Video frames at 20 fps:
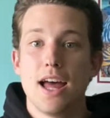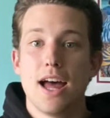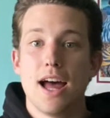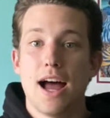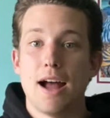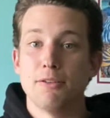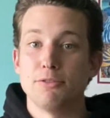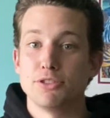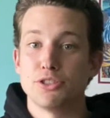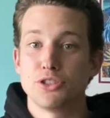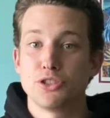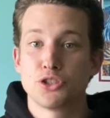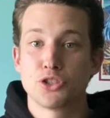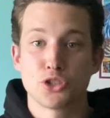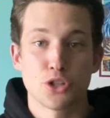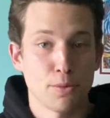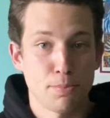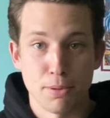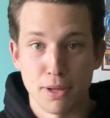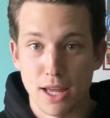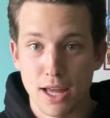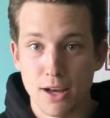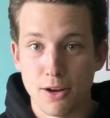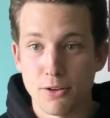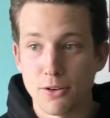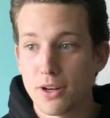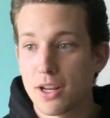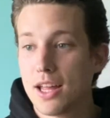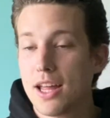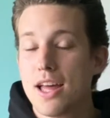I was tripping
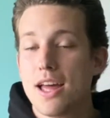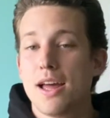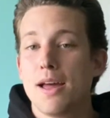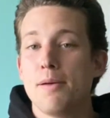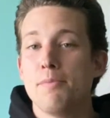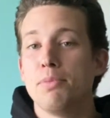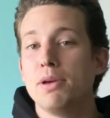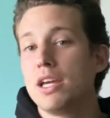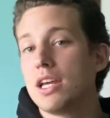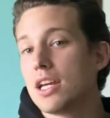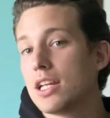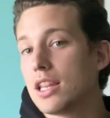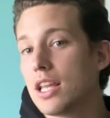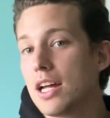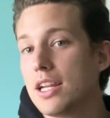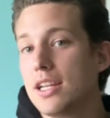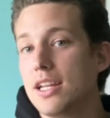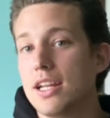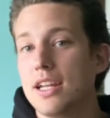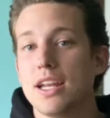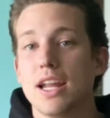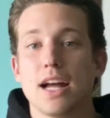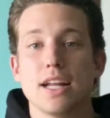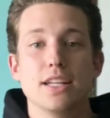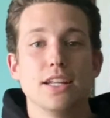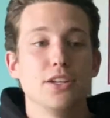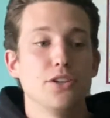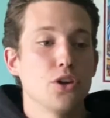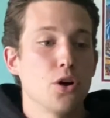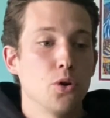out. Being in London, I
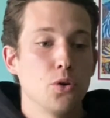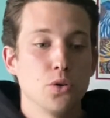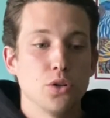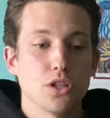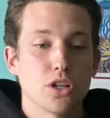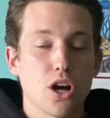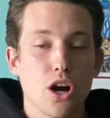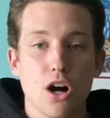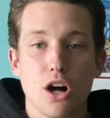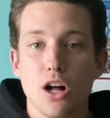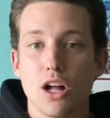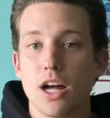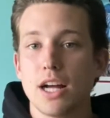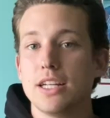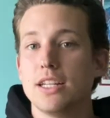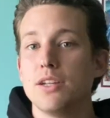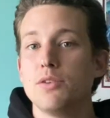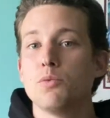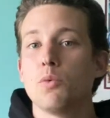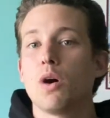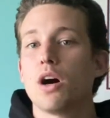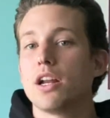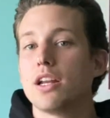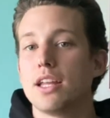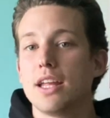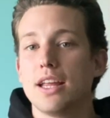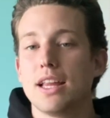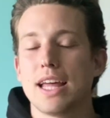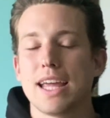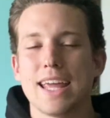didn't know who to call. I didn't want,
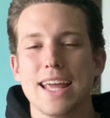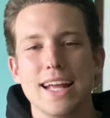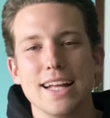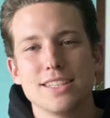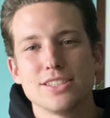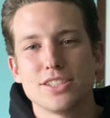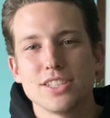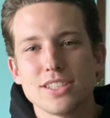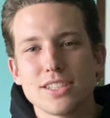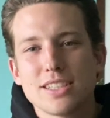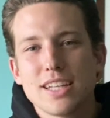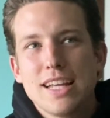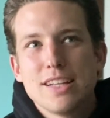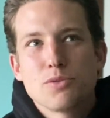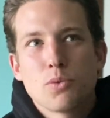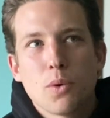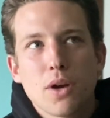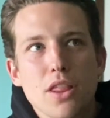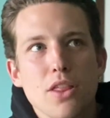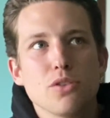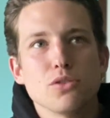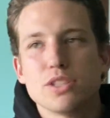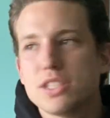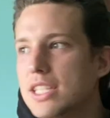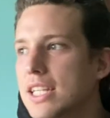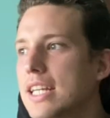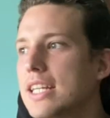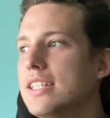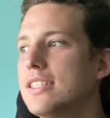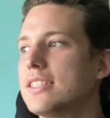it's one of those
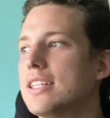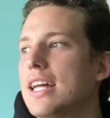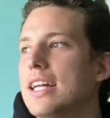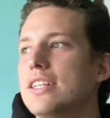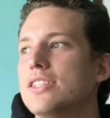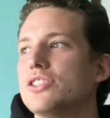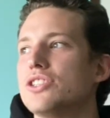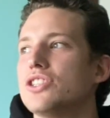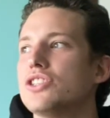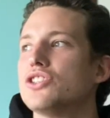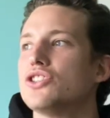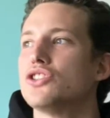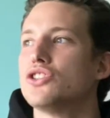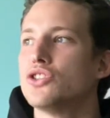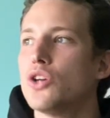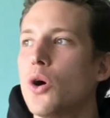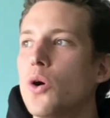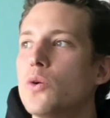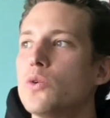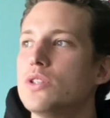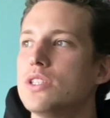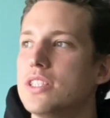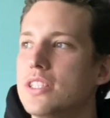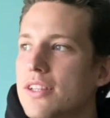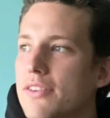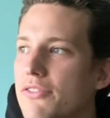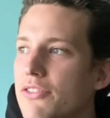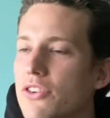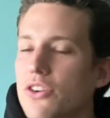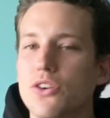things that is just so
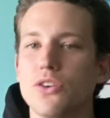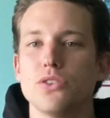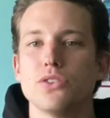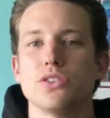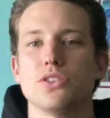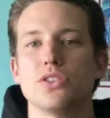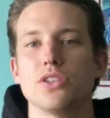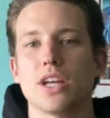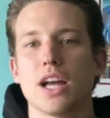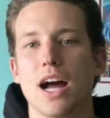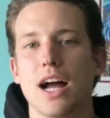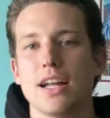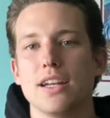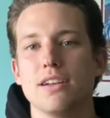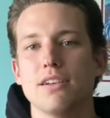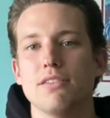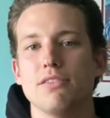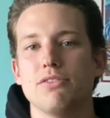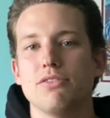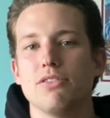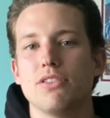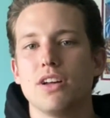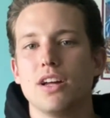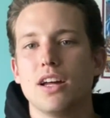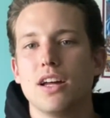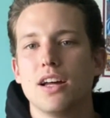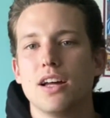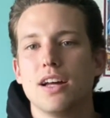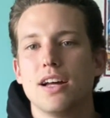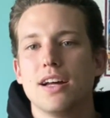difficult to kind of
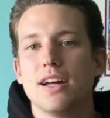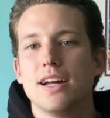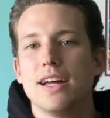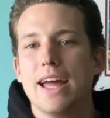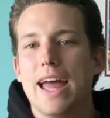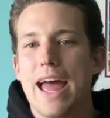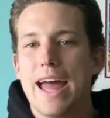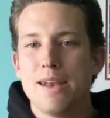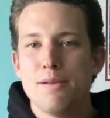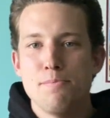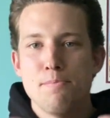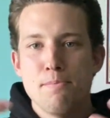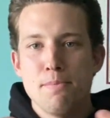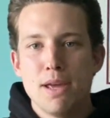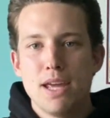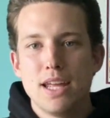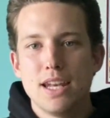admit